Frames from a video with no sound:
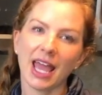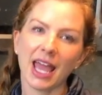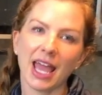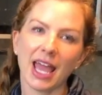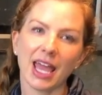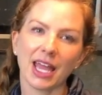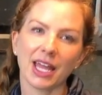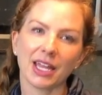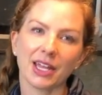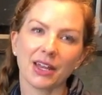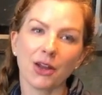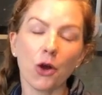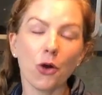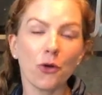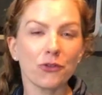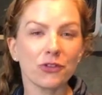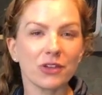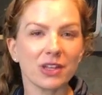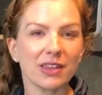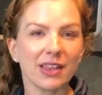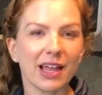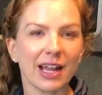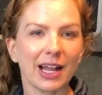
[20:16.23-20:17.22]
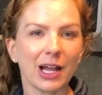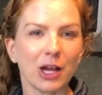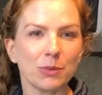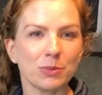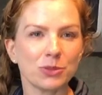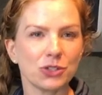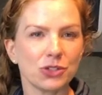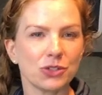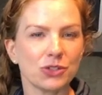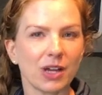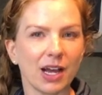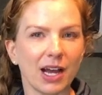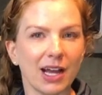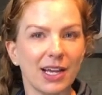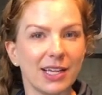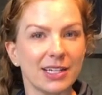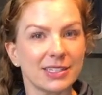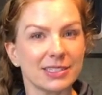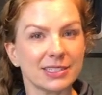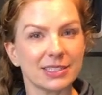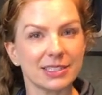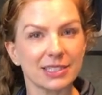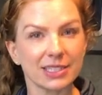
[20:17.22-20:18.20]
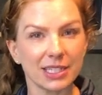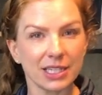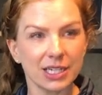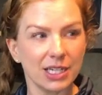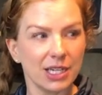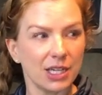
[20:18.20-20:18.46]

And hopefully that helps you guys